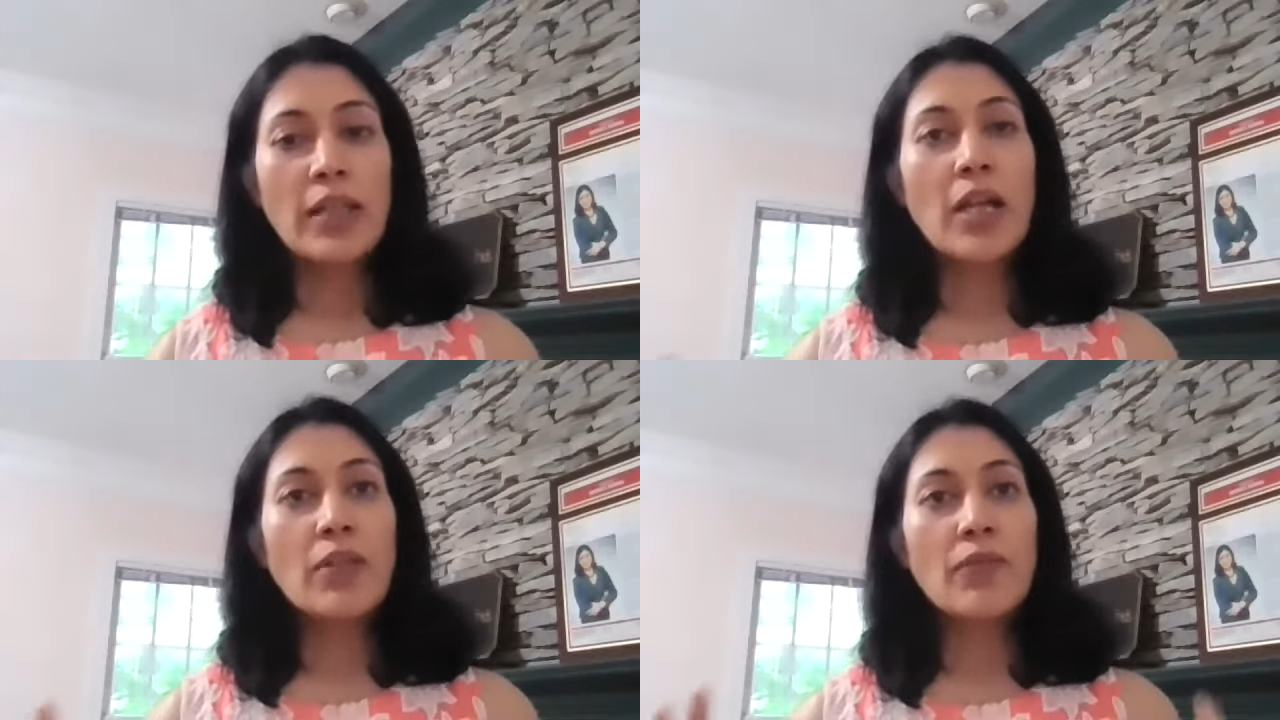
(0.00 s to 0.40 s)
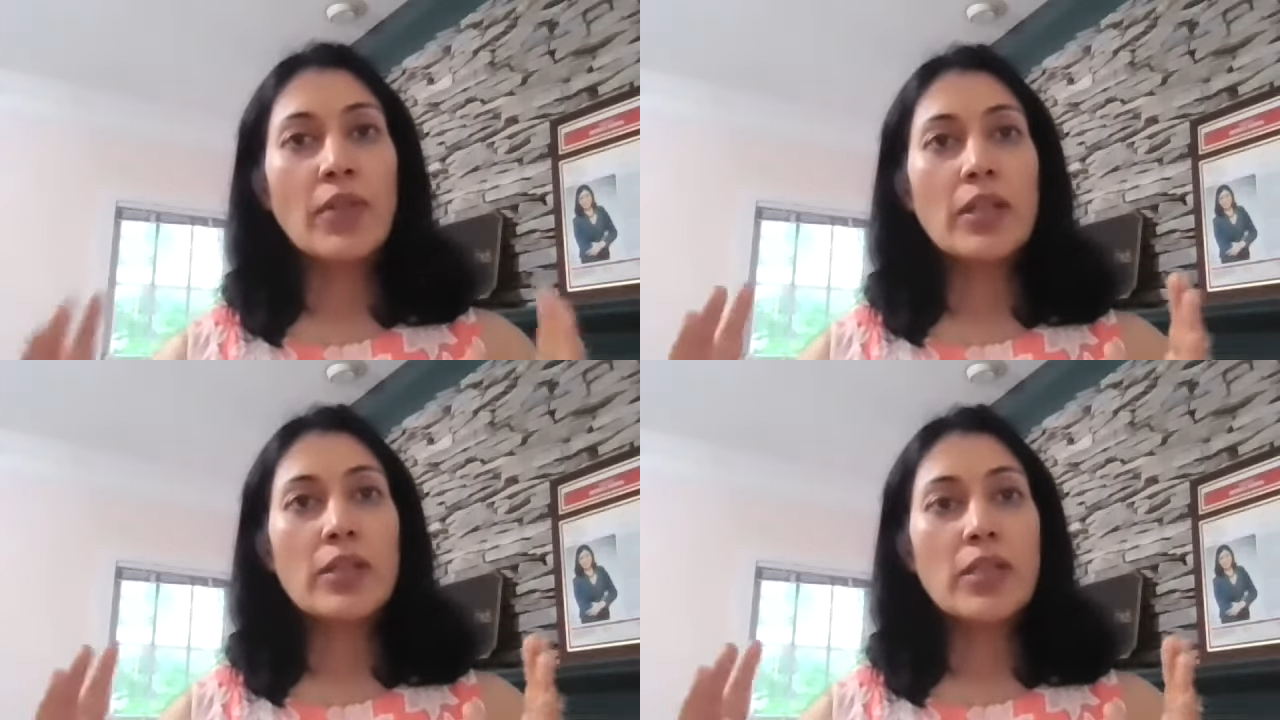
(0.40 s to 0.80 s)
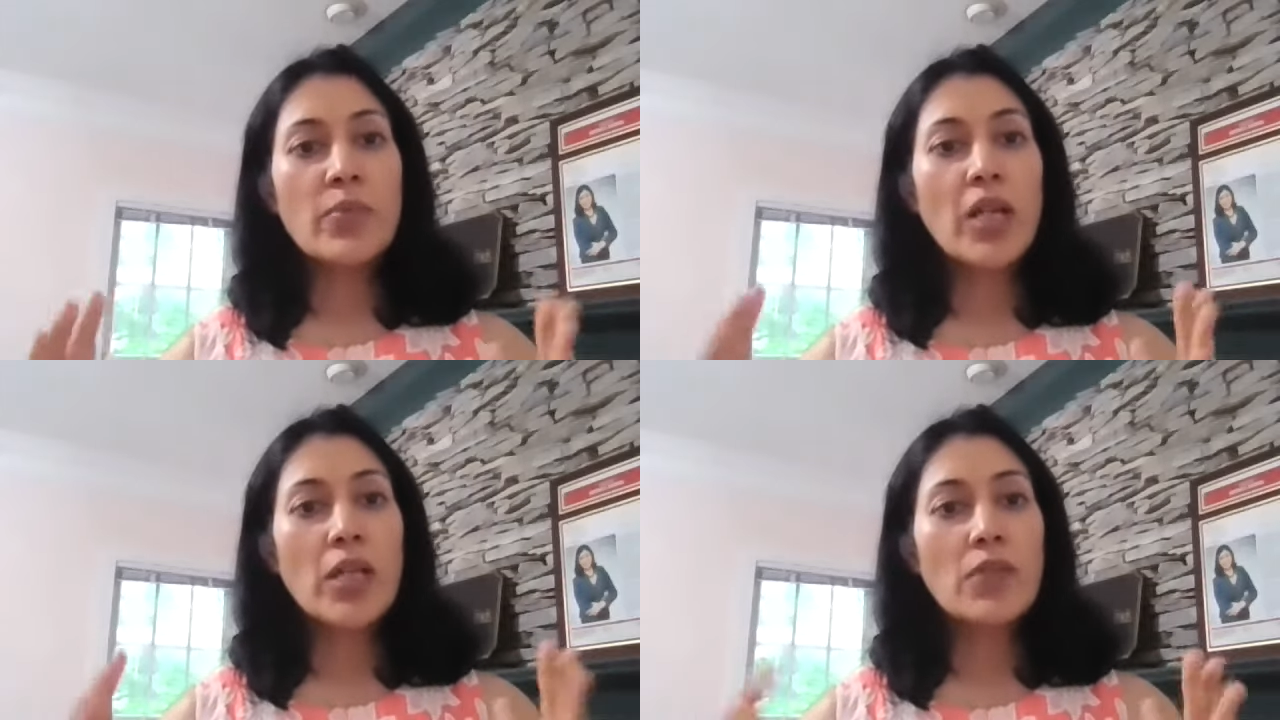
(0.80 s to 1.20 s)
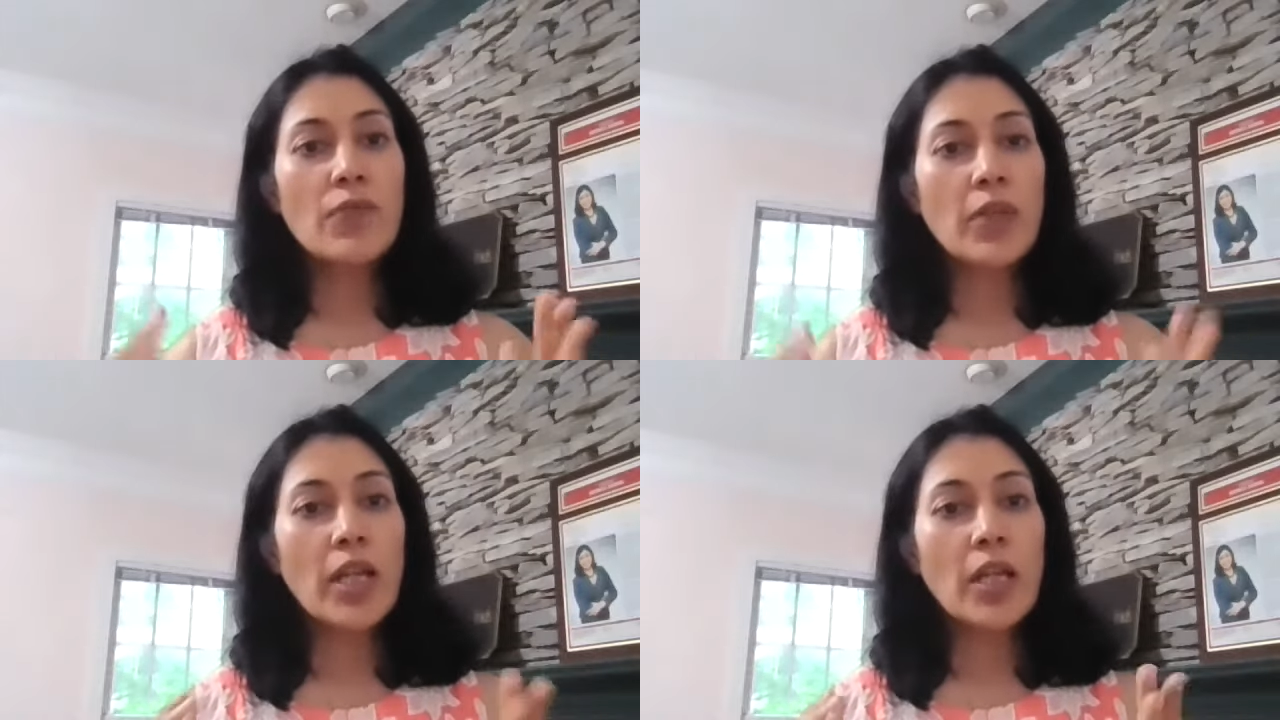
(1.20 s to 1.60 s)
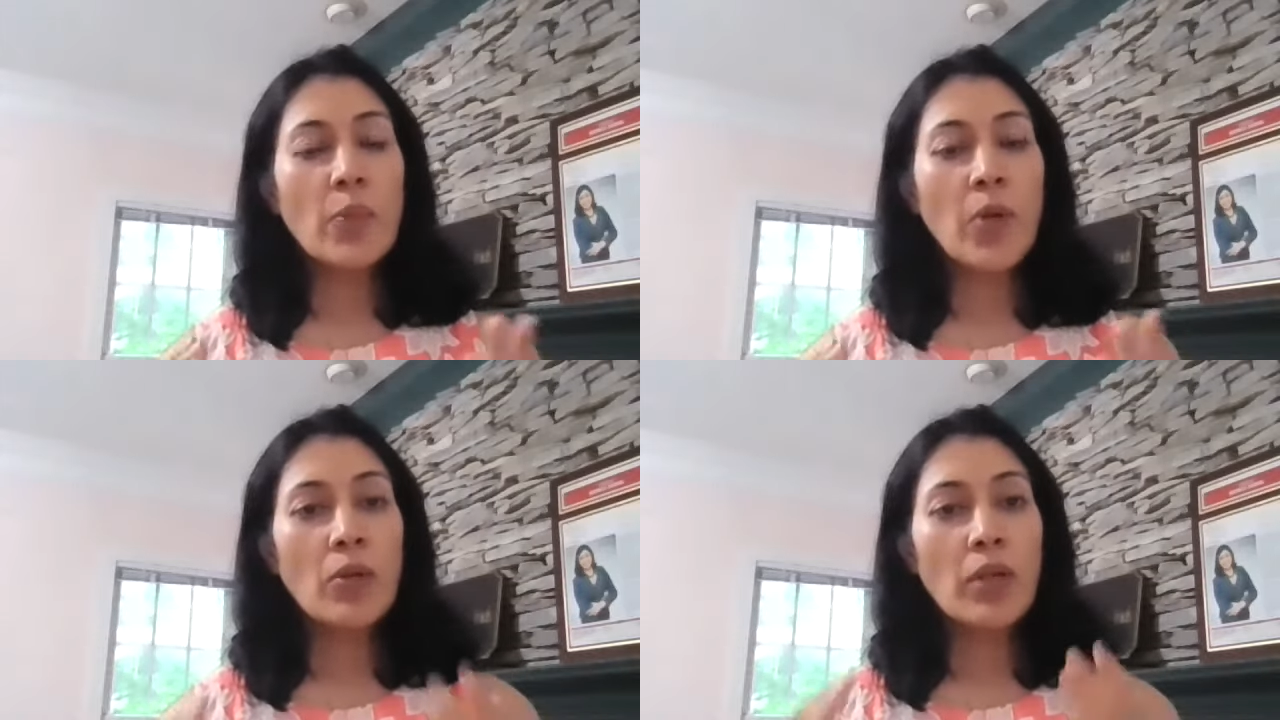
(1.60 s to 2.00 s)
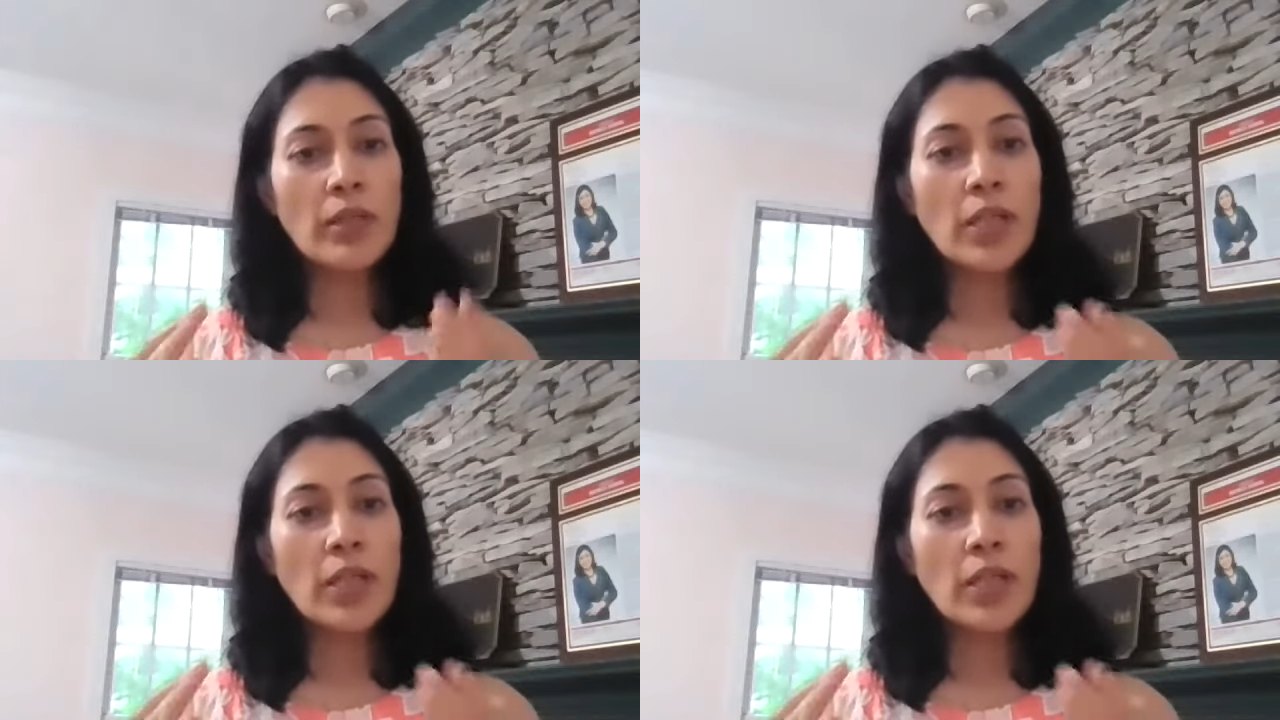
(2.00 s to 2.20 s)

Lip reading: that we sometimes forget about